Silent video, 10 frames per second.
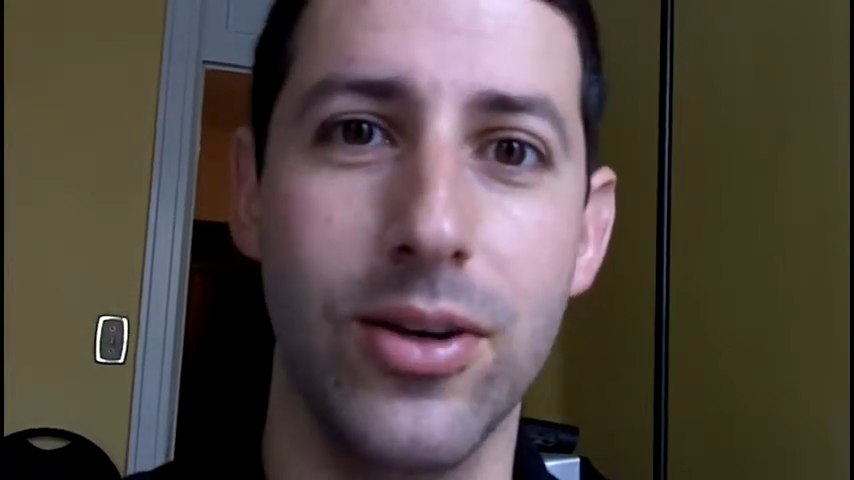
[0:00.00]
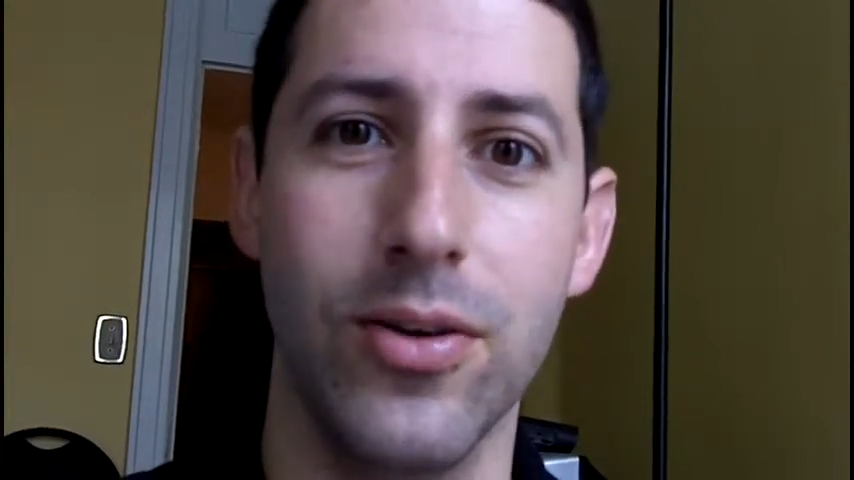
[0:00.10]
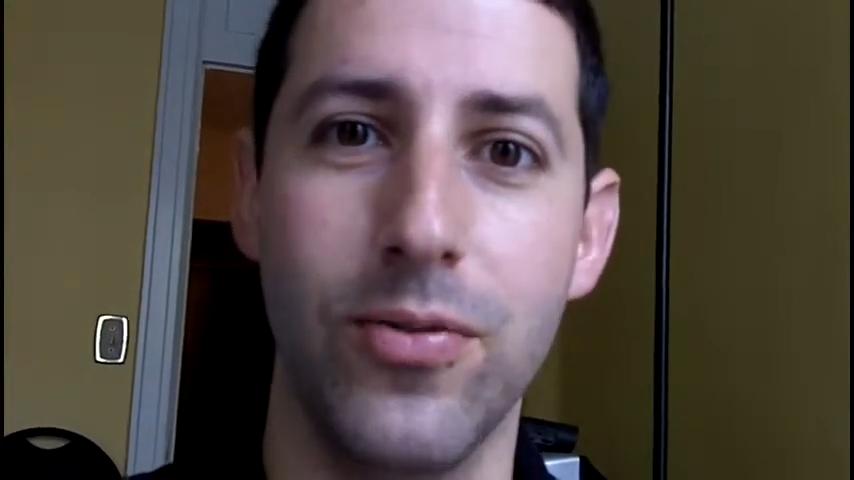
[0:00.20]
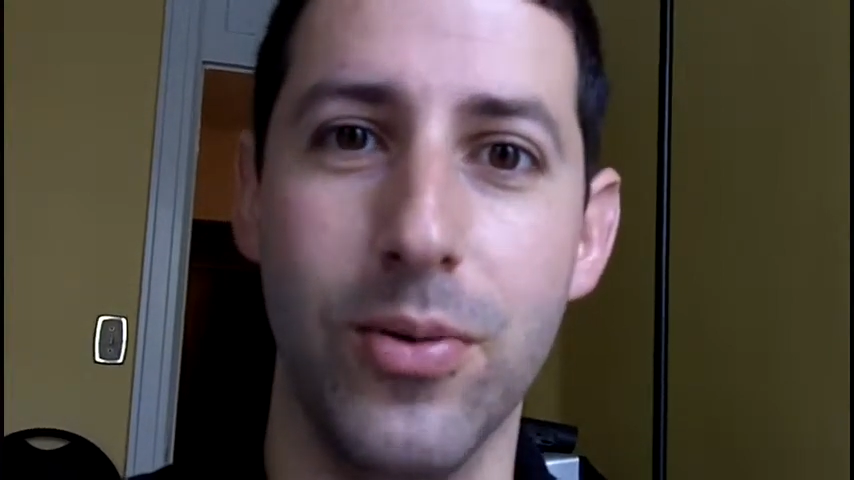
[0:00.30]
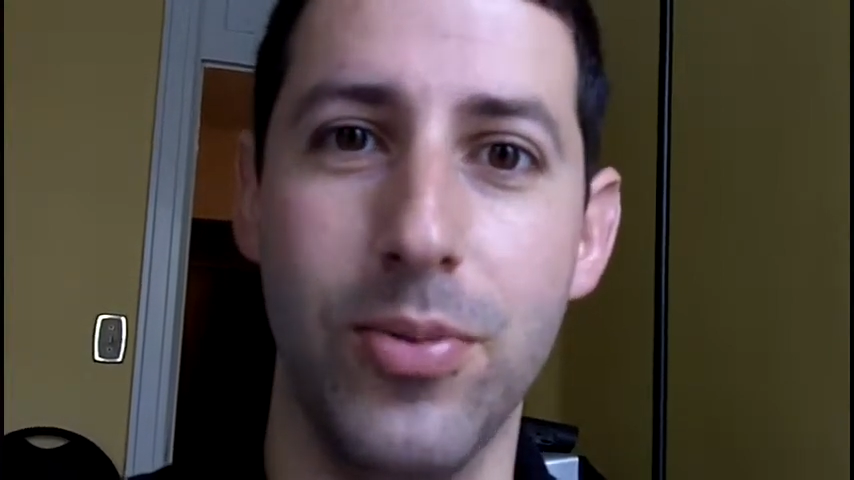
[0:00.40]

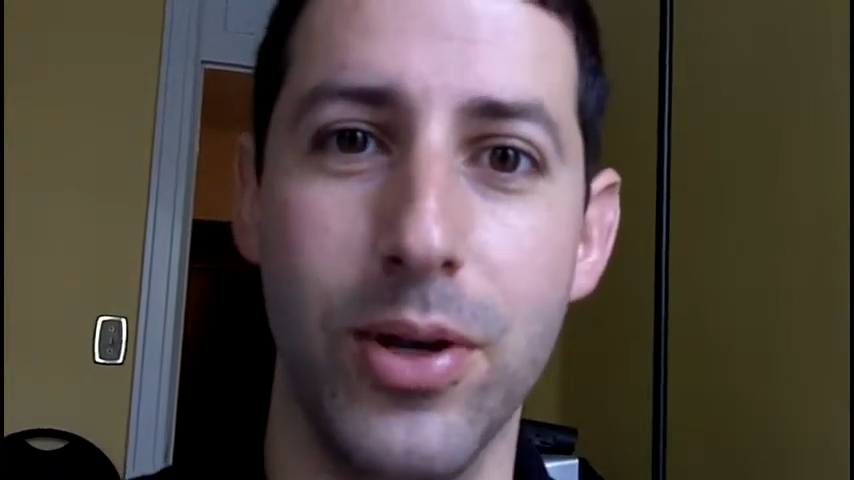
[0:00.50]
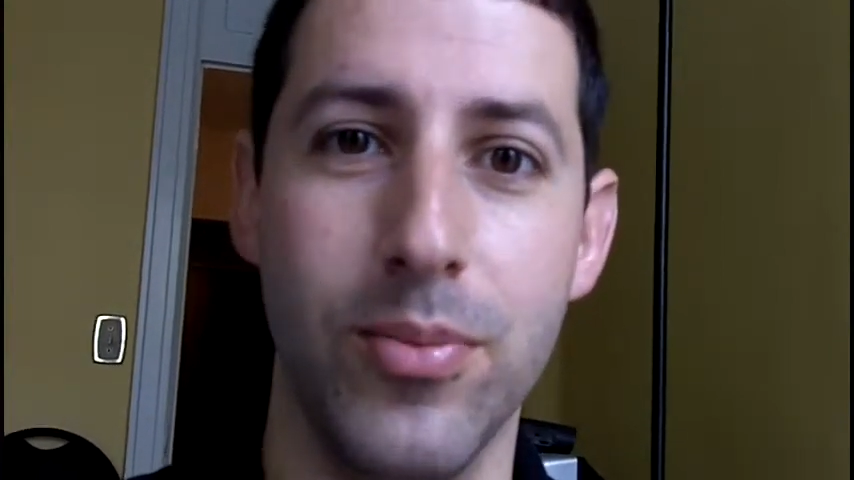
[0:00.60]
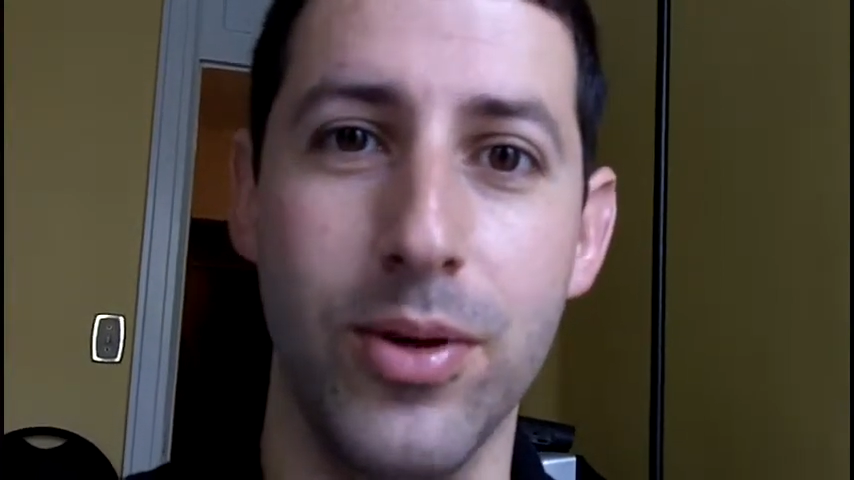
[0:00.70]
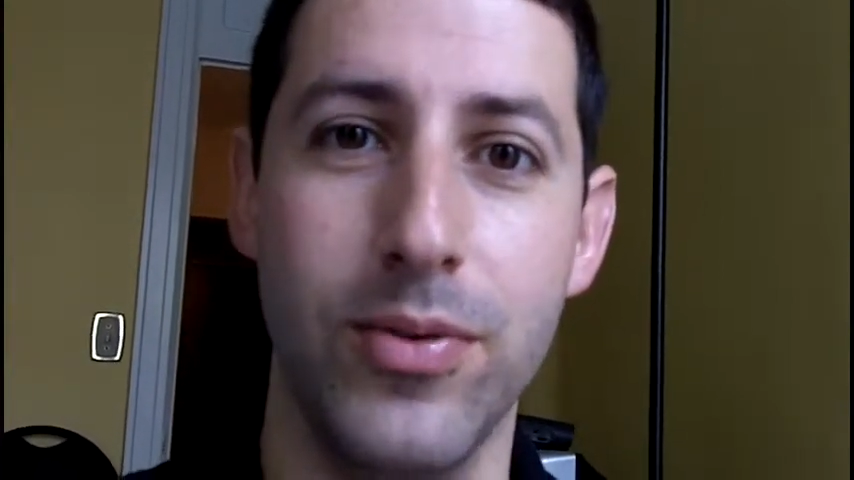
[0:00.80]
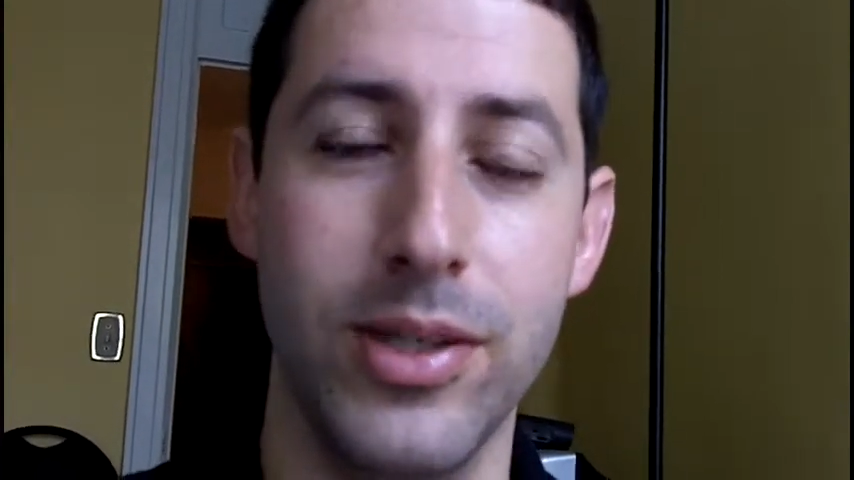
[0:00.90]
good for
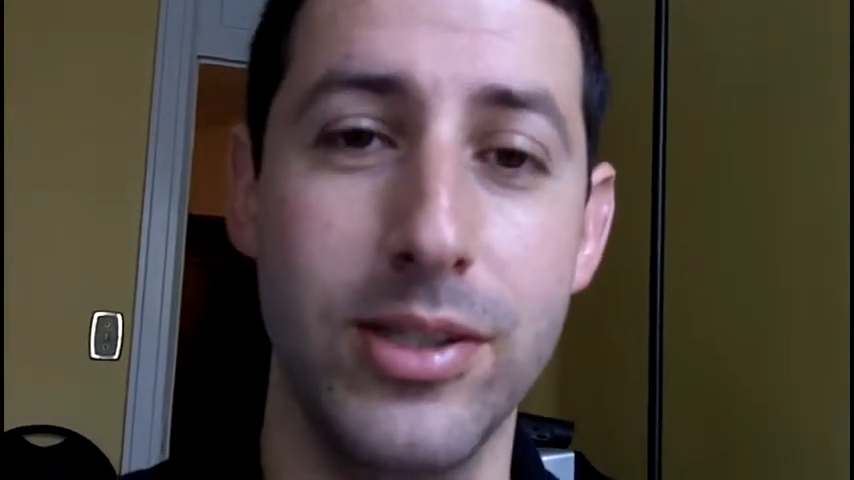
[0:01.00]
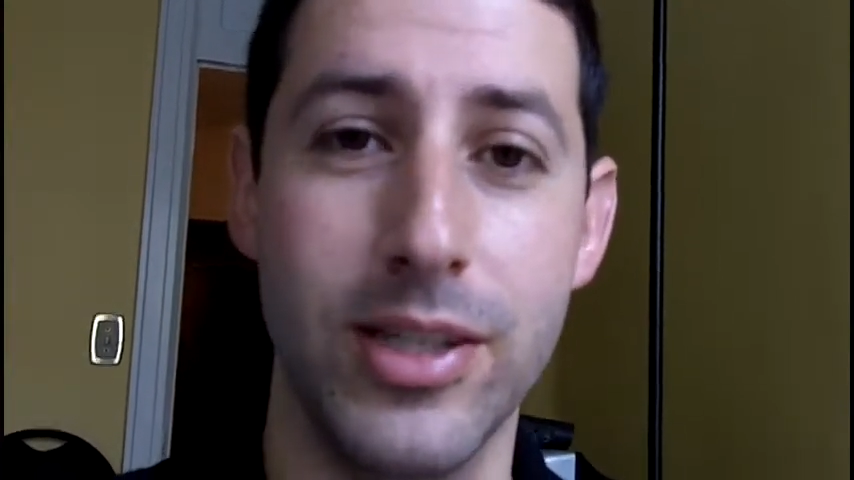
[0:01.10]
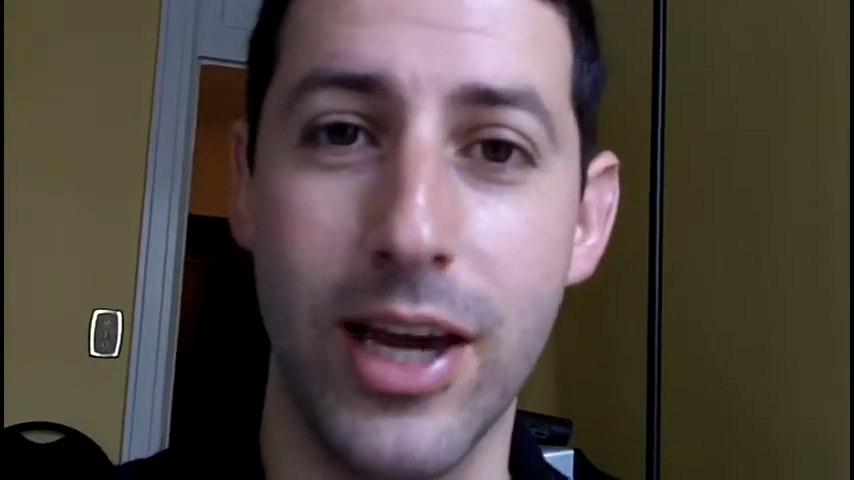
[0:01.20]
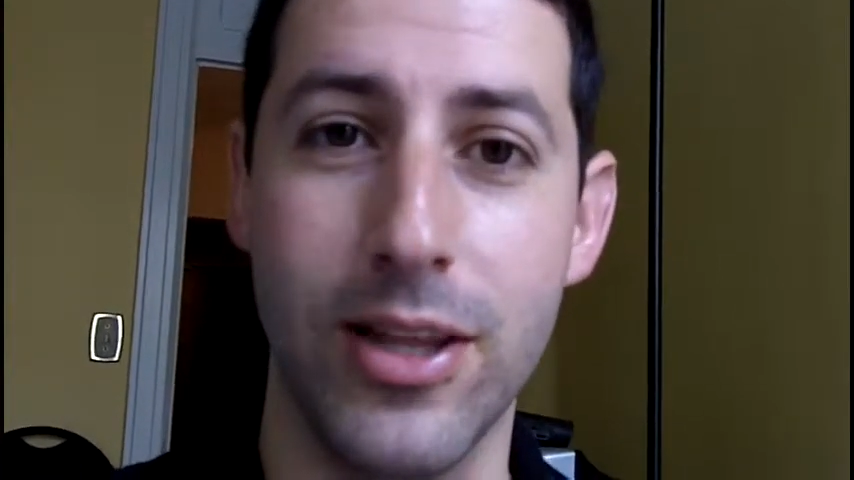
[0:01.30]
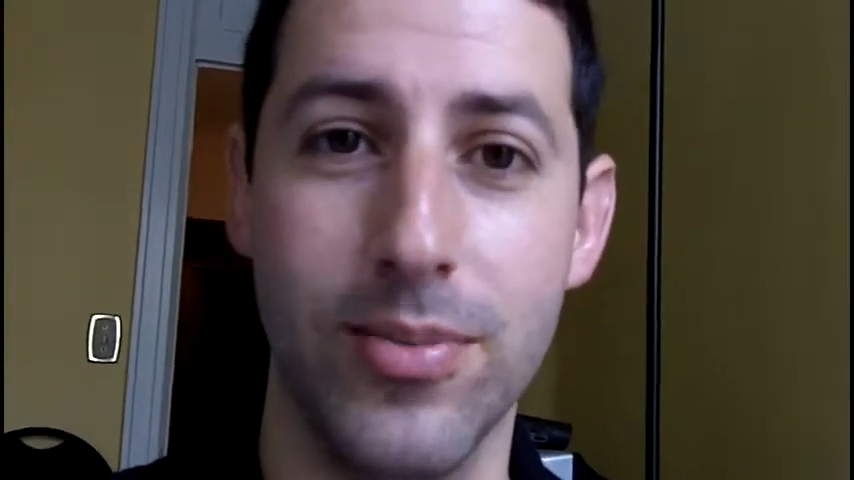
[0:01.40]
putting movies
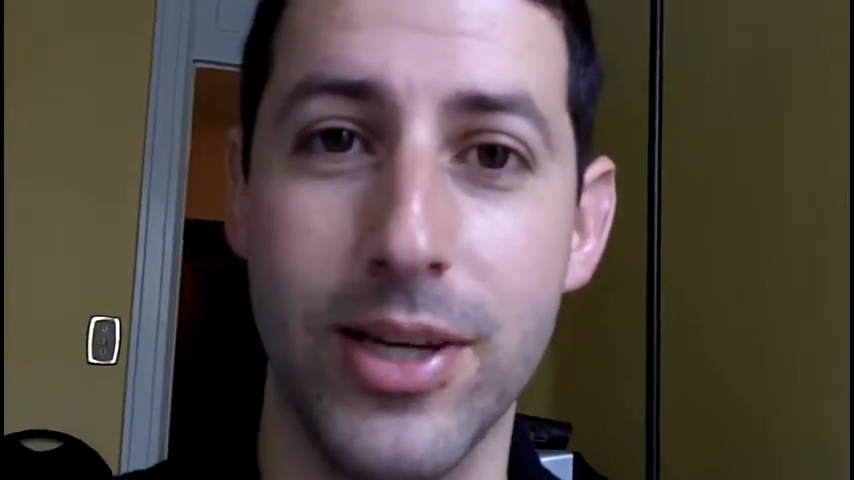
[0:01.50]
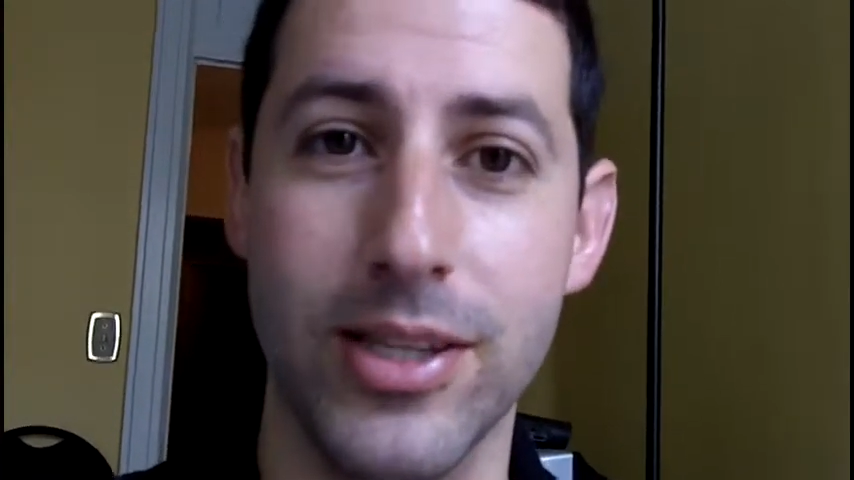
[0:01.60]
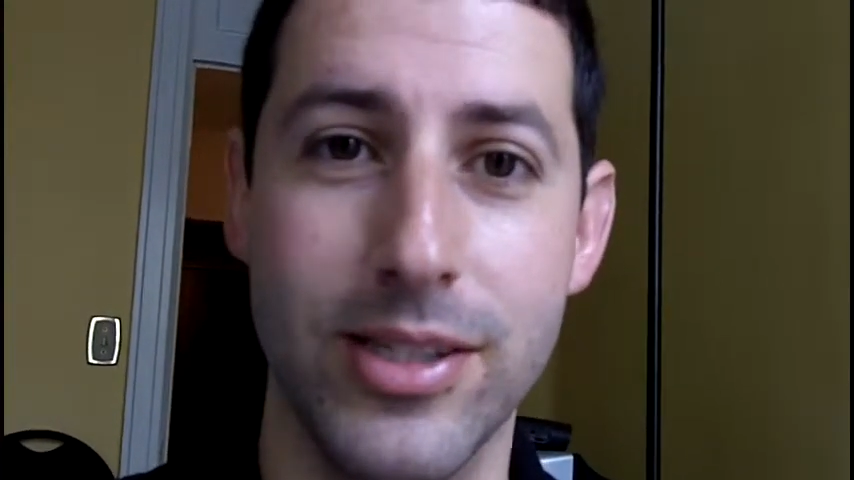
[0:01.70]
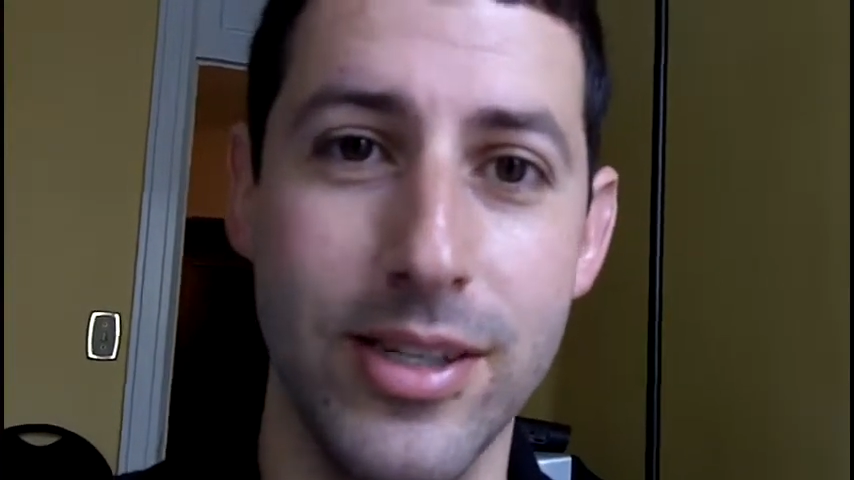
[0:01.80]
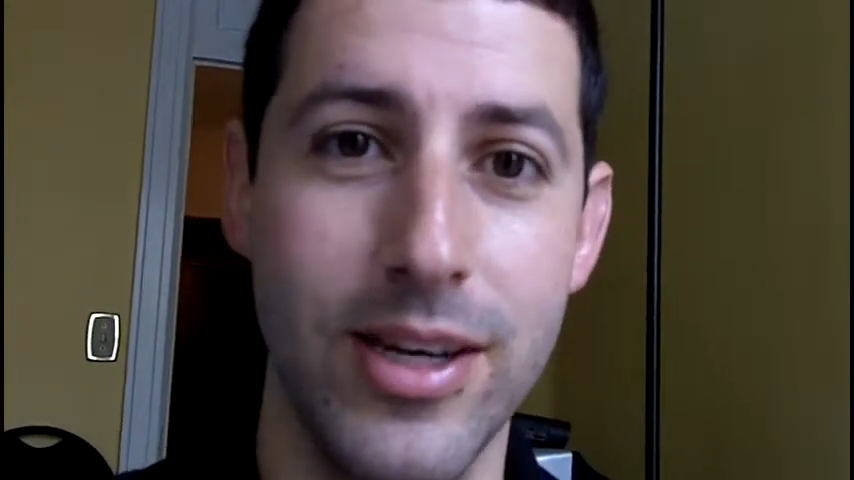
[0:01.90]
together,
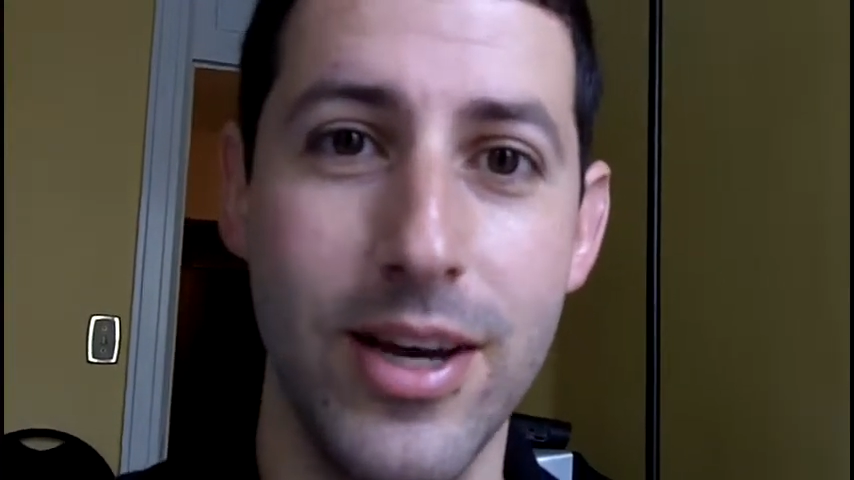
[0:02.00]
because